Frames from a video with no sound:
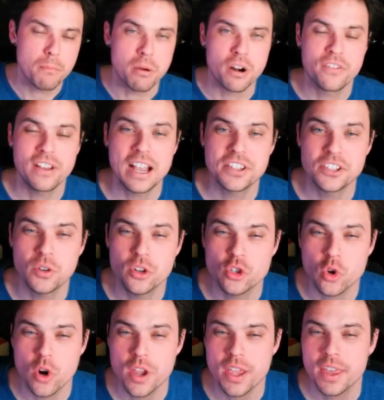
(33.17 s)
But if you guys do
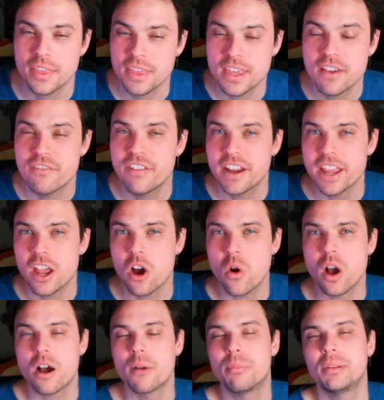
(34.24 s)
enjoy the video,
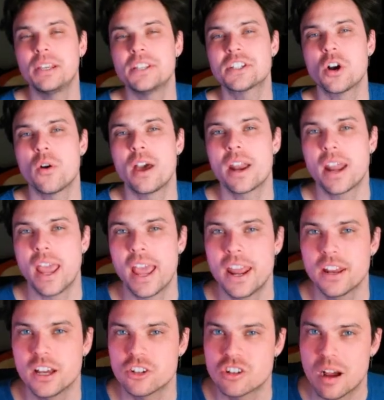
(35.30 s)
please go ahead and
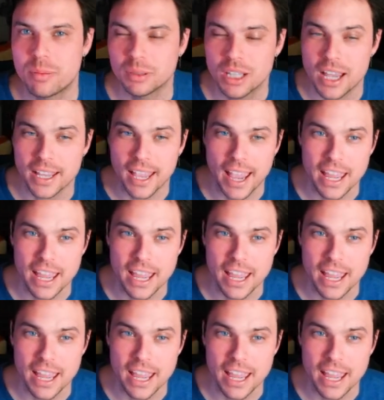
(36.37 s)
uh, drop a like.